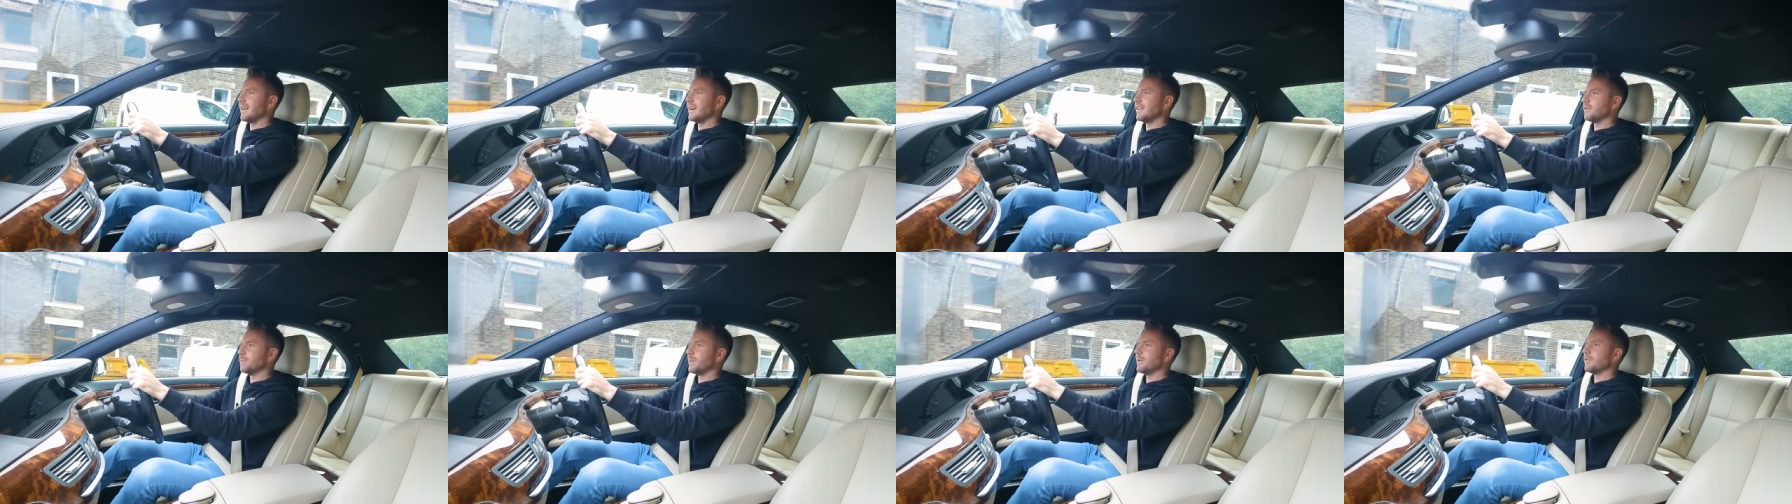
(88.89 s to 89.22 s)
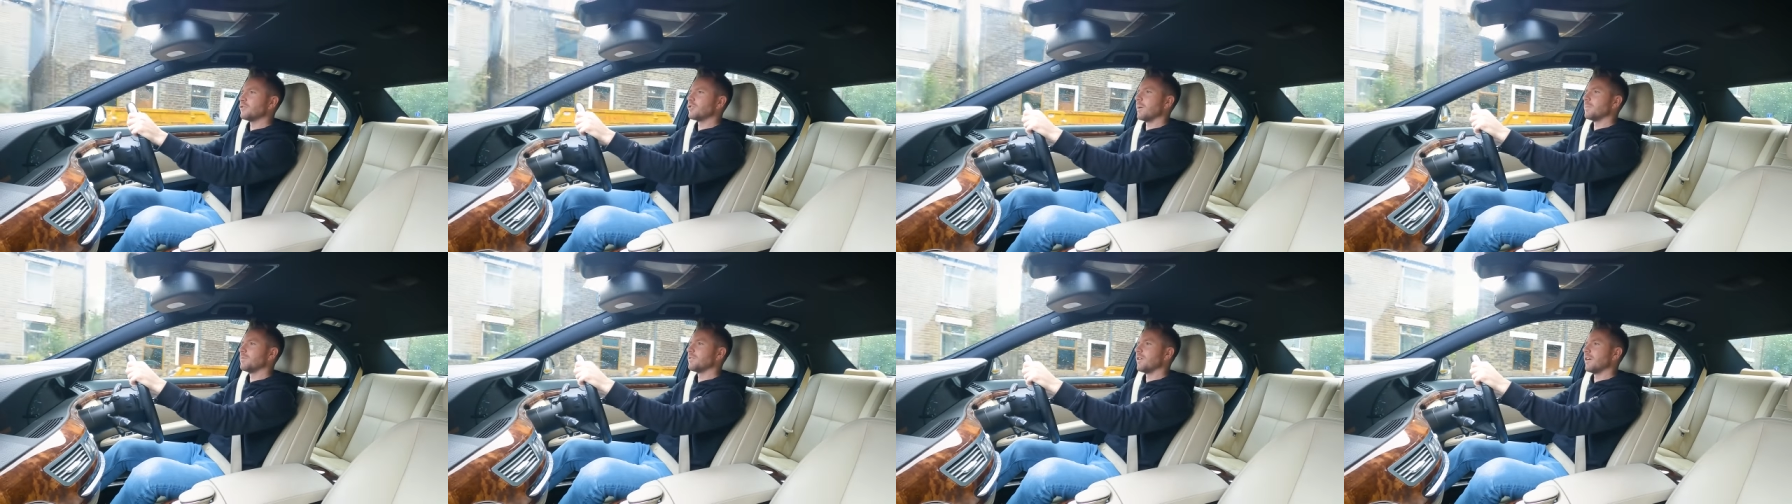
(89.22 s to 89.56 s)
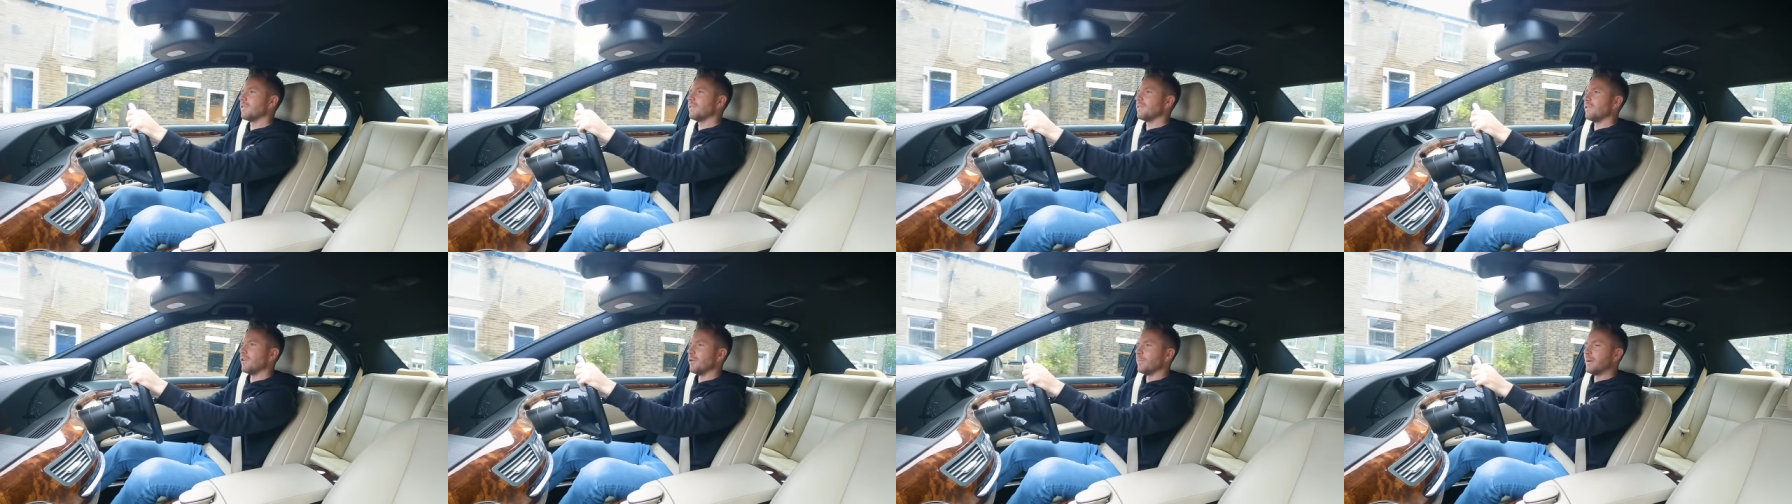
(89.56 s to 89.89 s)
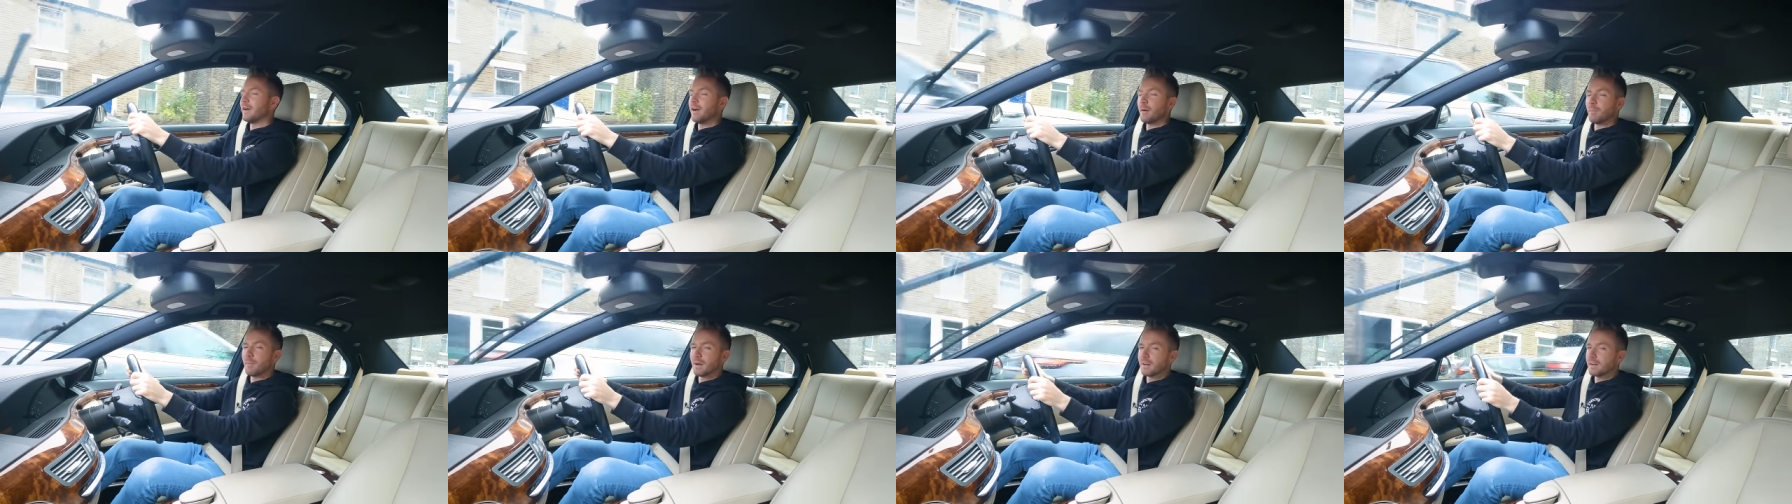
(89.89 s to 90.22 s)
and it's been dropped off for
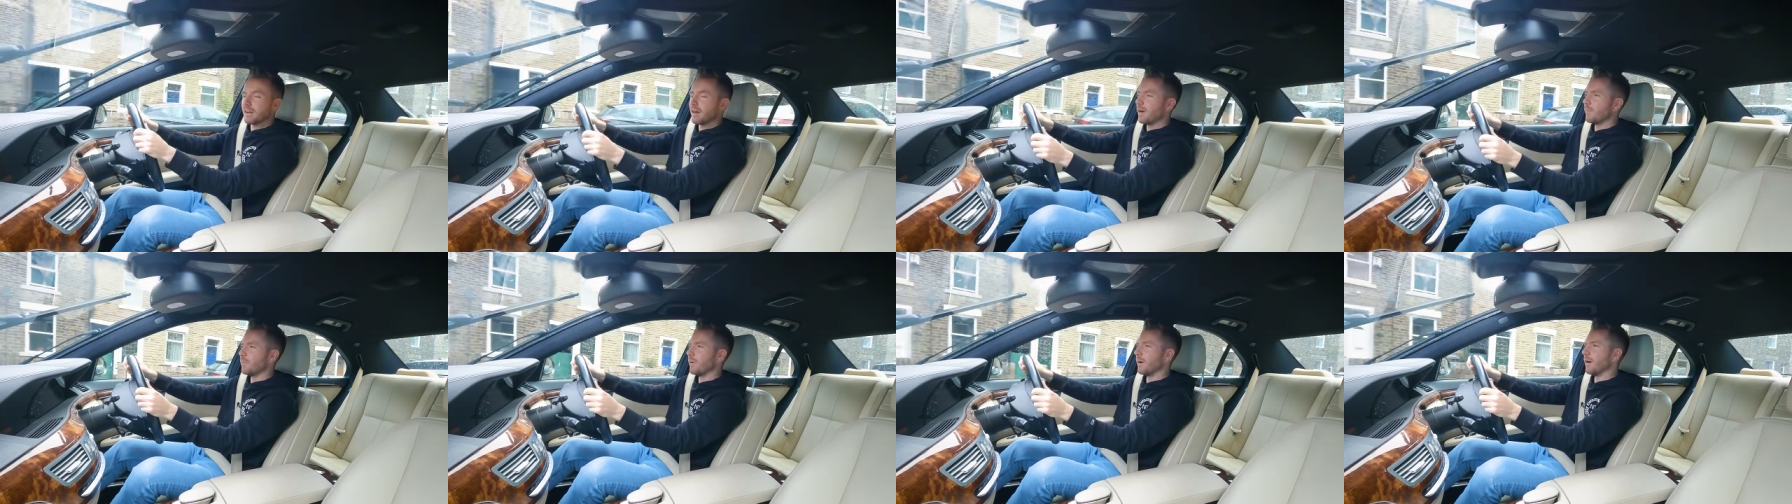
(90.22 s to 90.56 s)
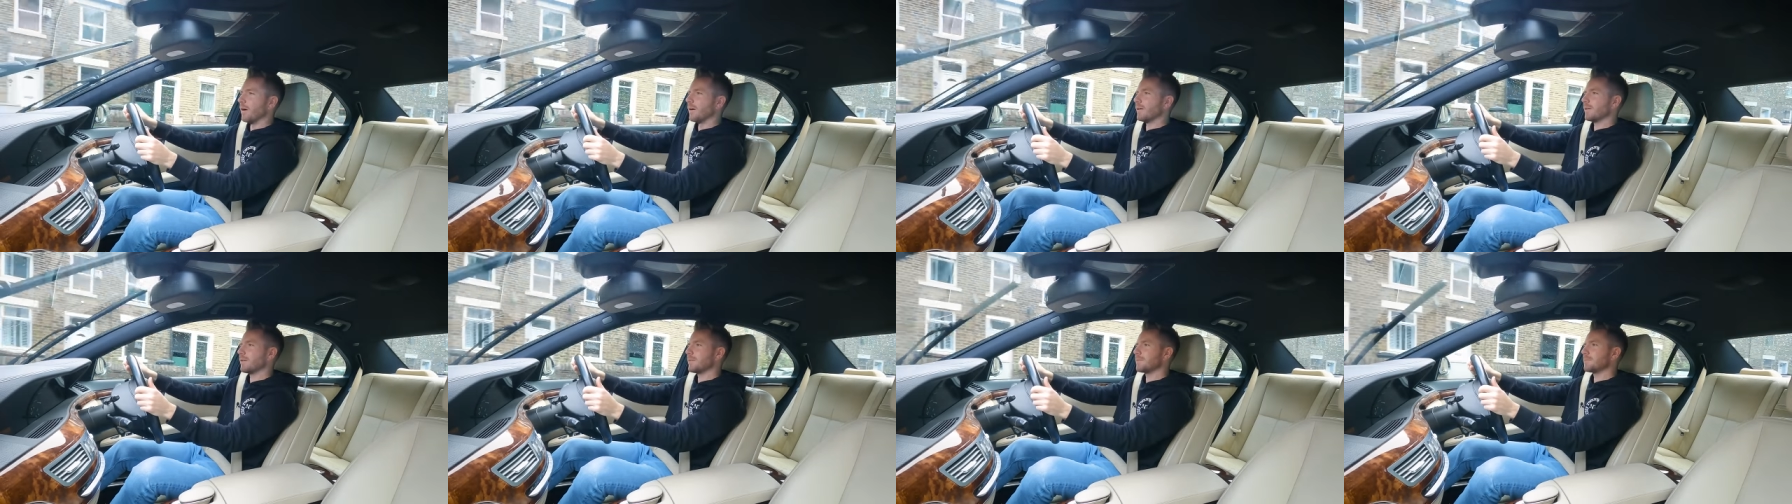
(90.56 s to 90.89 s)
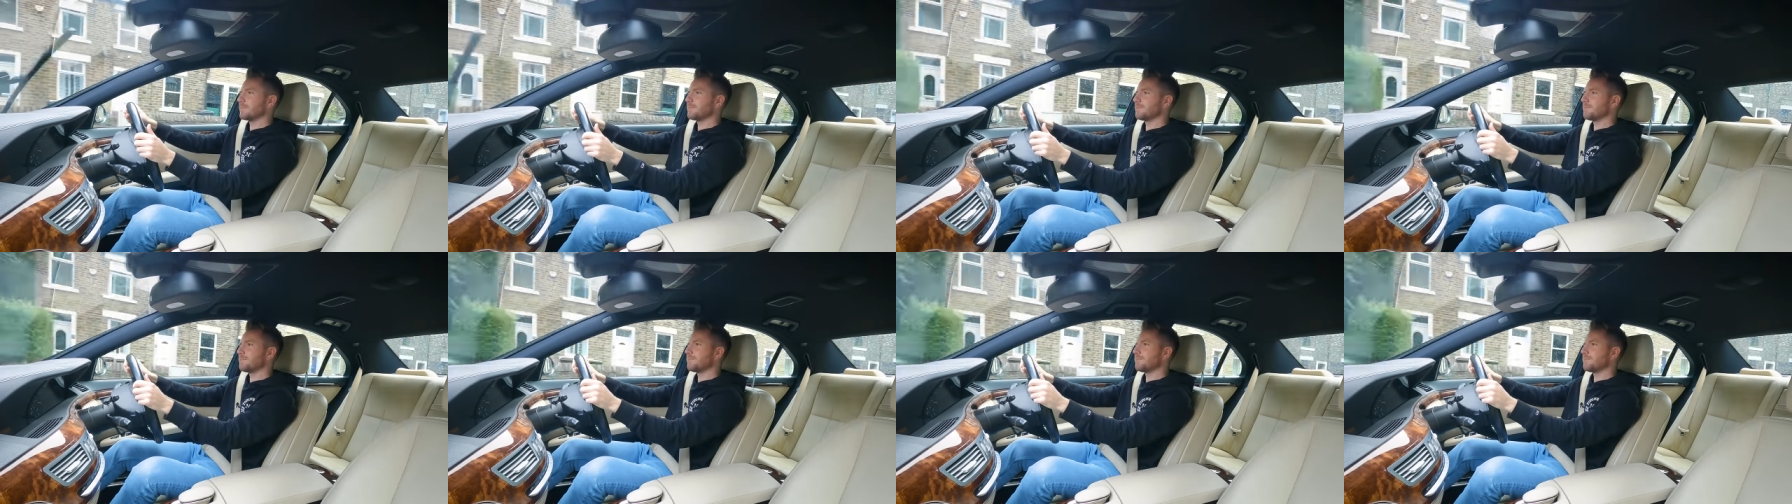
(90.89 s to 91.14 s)
me on my car park.